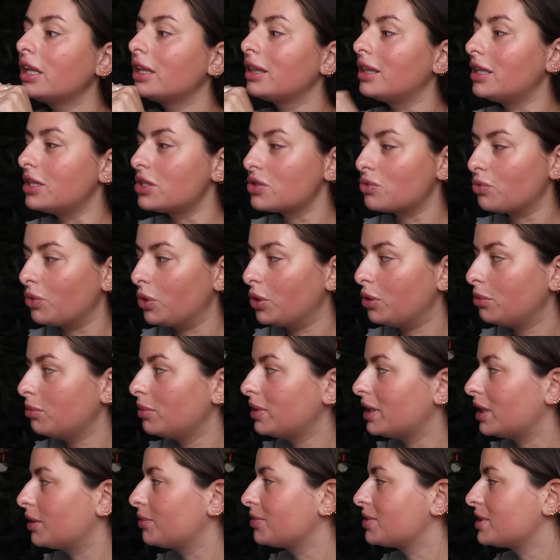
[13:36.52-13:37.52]
this room
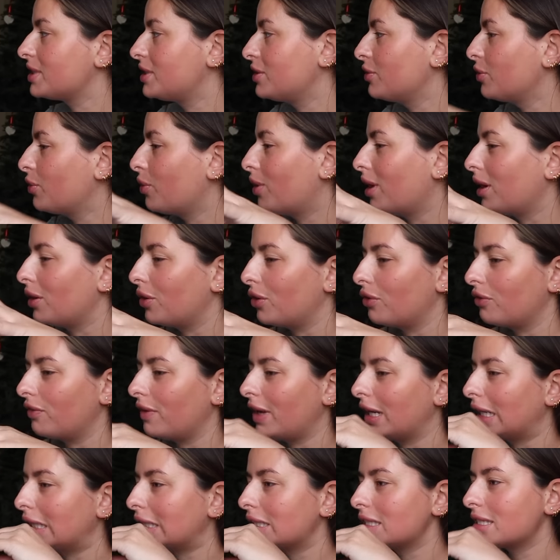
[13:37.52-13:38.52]
but there was still quite a lot of
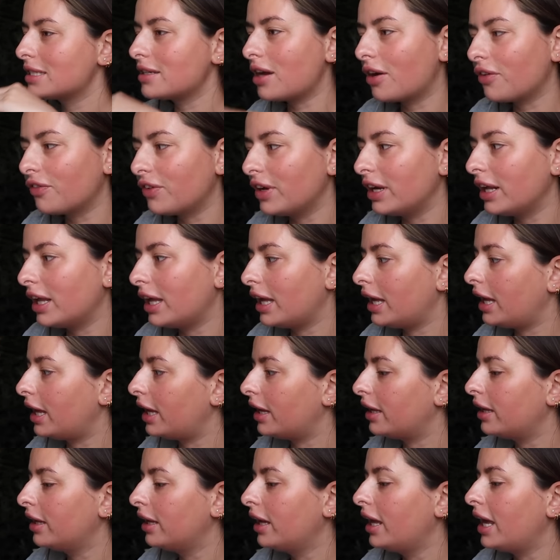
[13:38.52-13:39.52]
like stuff in
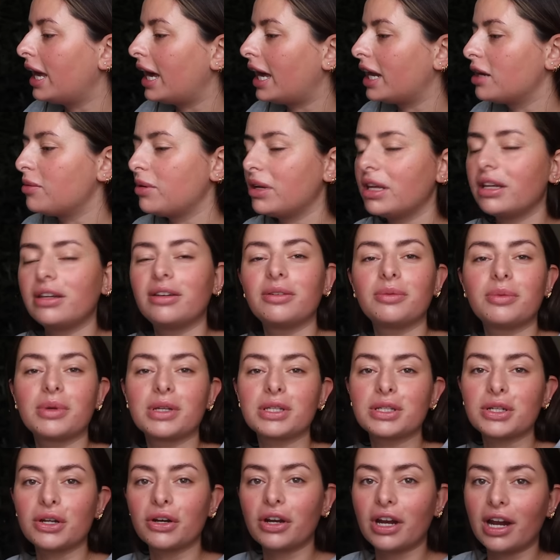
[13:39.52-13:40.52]
here and I mean we
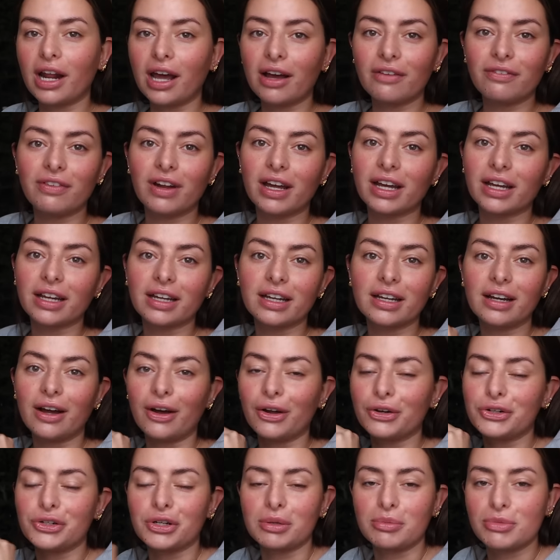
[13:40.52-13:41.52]
still don't have like
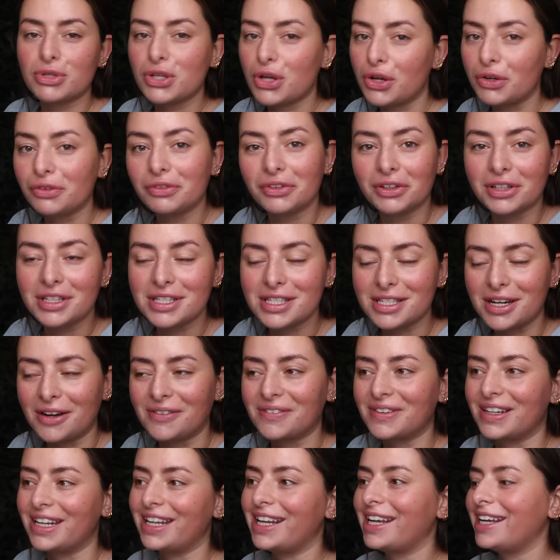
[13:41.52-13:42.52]
our dream sofa and
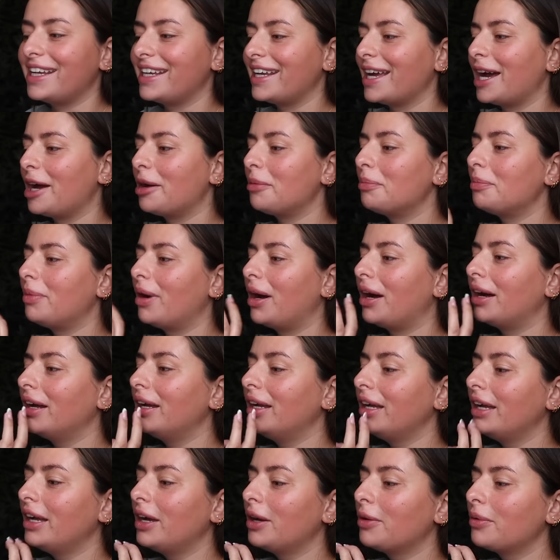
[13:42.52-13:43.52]
stuff in here yet but
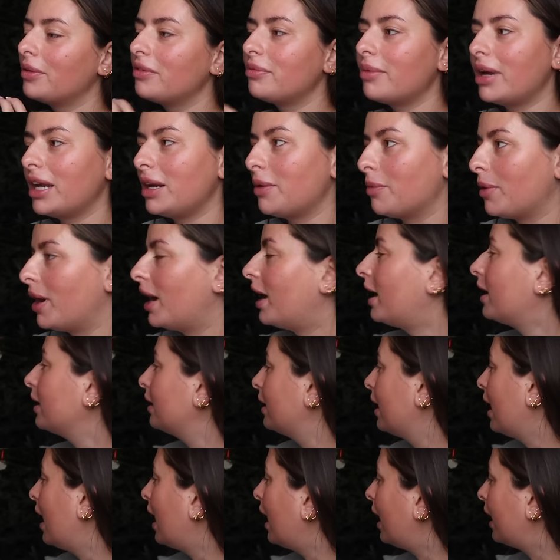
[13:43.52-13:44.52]
we've made it
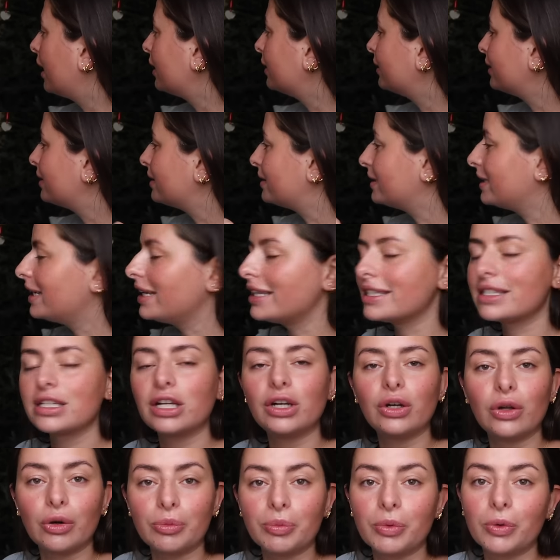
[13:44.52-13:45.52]
work and it's a
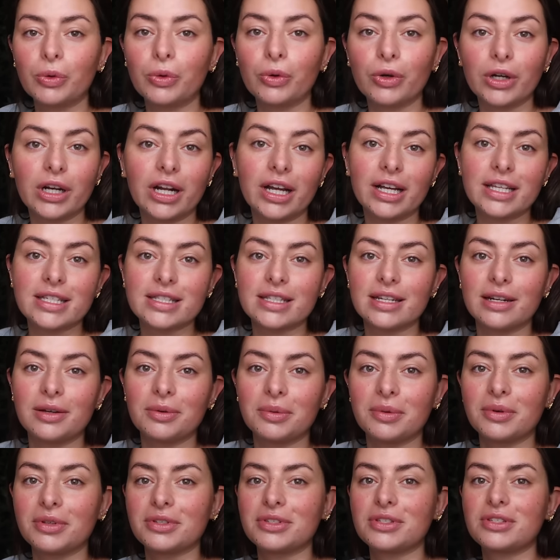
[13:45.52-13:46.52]
lot more organized than
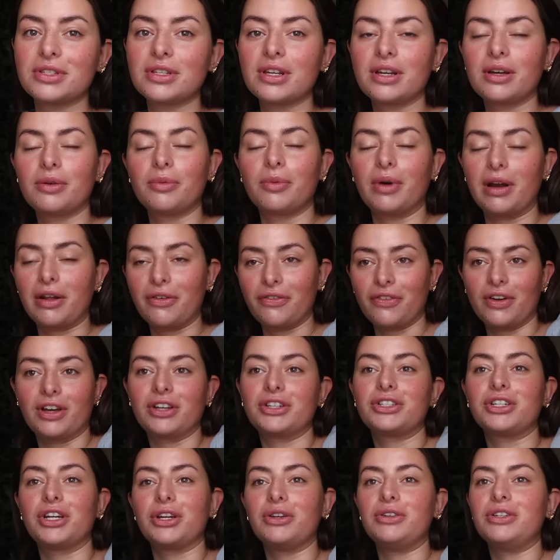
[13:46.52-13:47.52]
it was when I
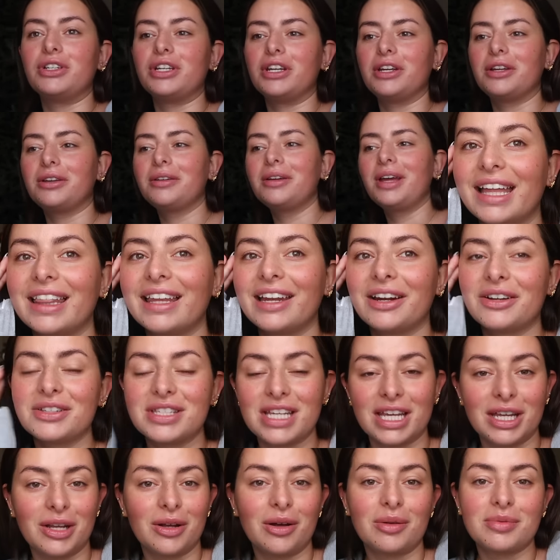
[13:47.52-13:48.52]
first showed you. And then I'll
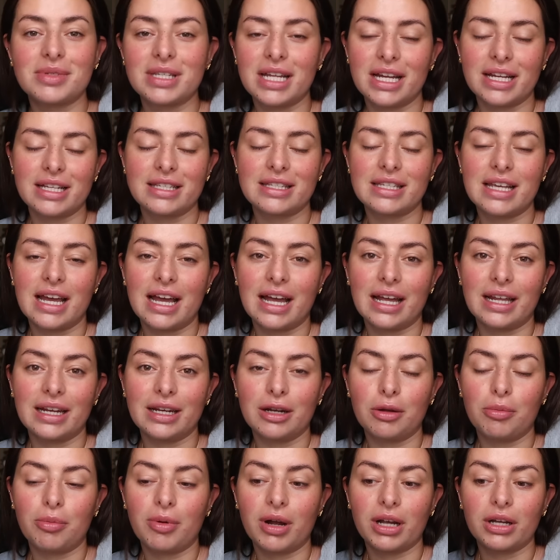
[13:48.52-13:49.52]
take you upstairs
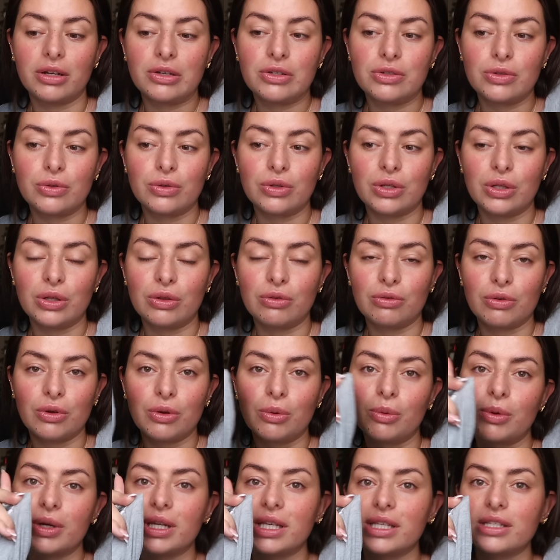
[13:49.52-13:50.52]
and Brad can talk you
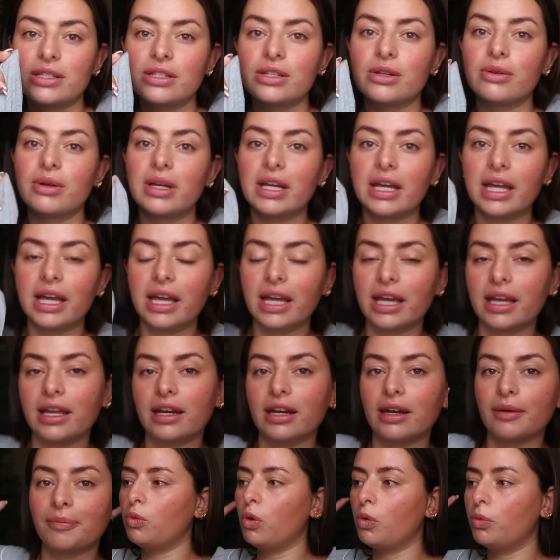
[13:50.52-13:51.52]
through what he's doing
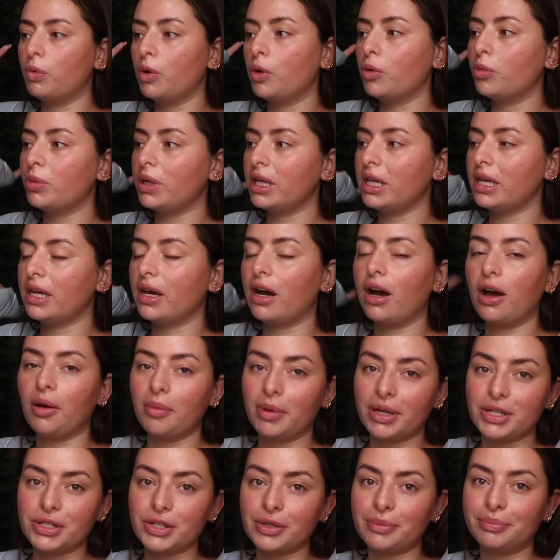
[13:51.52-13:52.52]
in what will be our
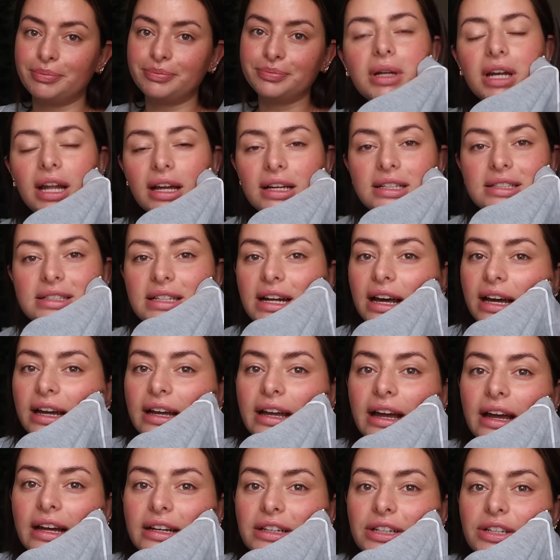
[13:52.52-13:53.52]
bedroom. But last
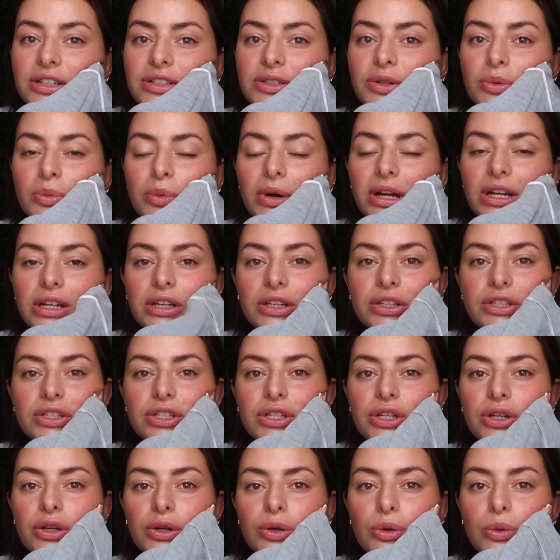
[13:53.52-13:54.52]
night I just went
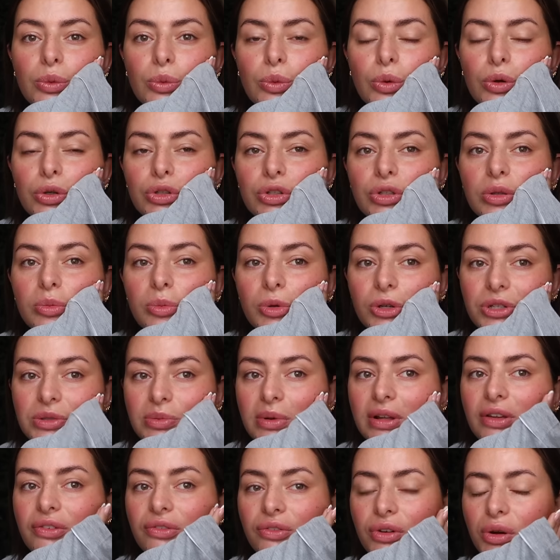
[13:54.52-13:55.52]
to watch the boys
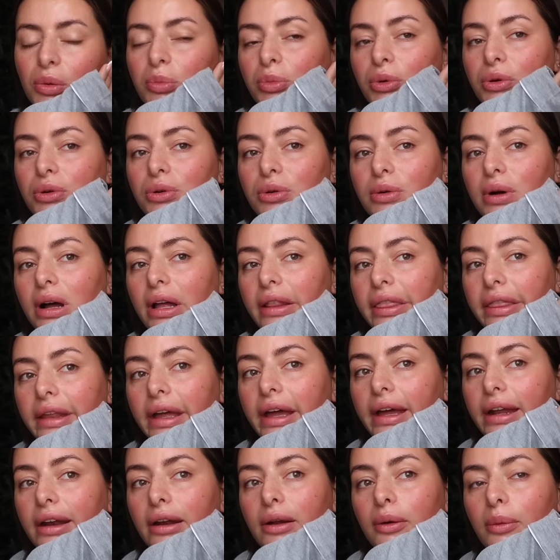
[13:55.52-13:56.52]
play football and
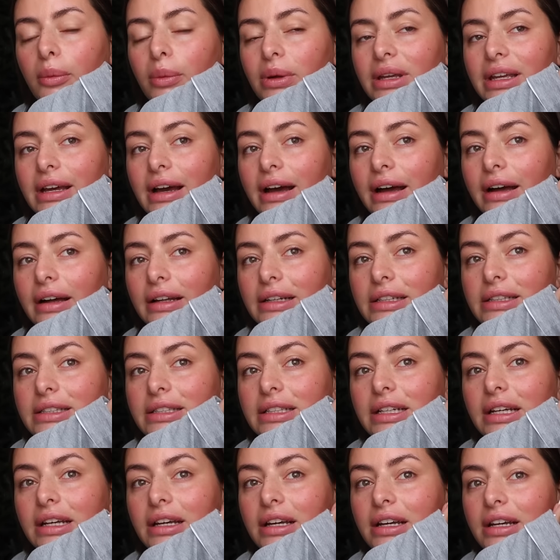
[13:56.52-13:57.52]
then we
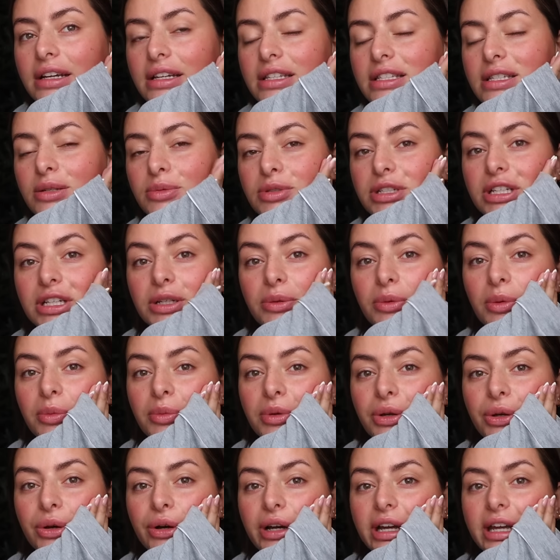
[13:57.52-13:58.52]
had some dinner when
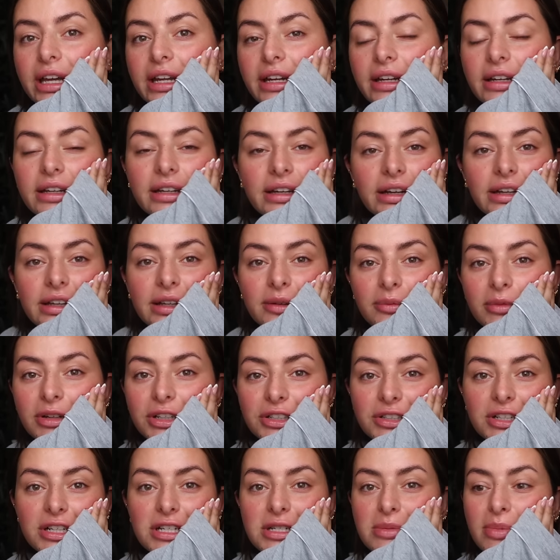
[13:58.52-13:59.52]
we got in and then
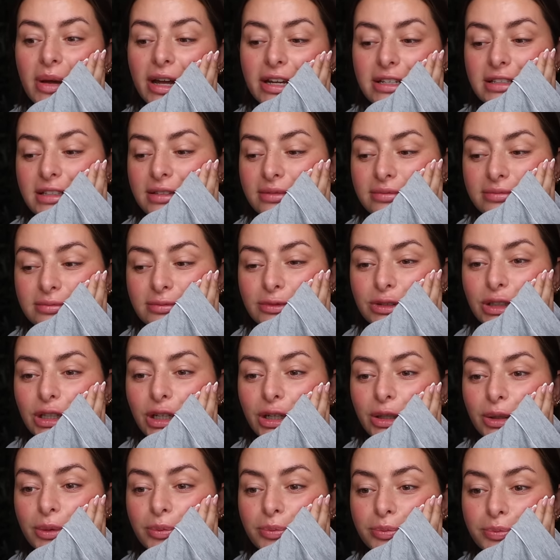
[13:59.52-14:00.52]
went straight to bed.
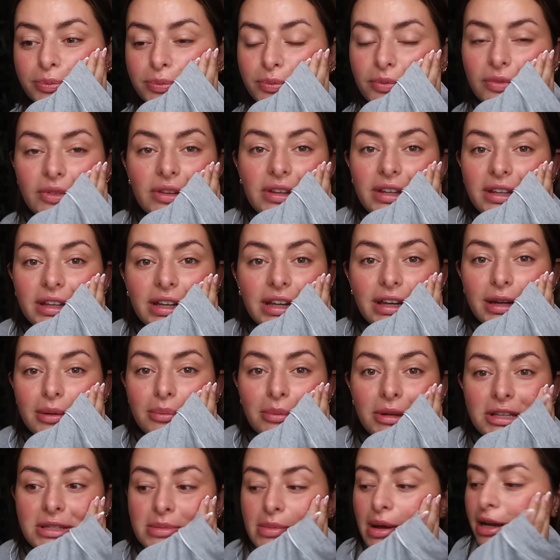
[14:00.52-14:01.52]
So you
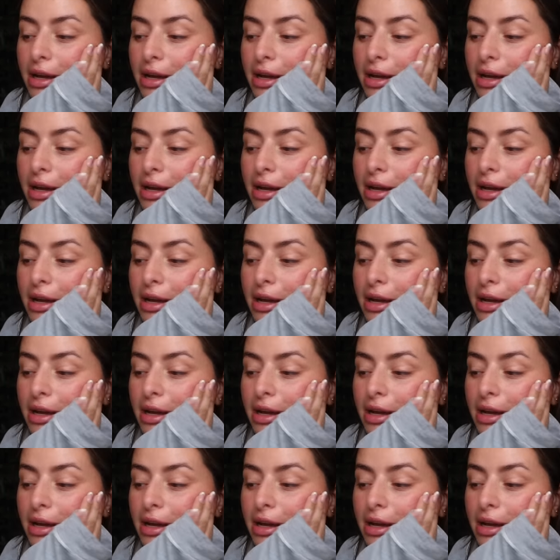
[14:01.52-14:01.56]
didn't miss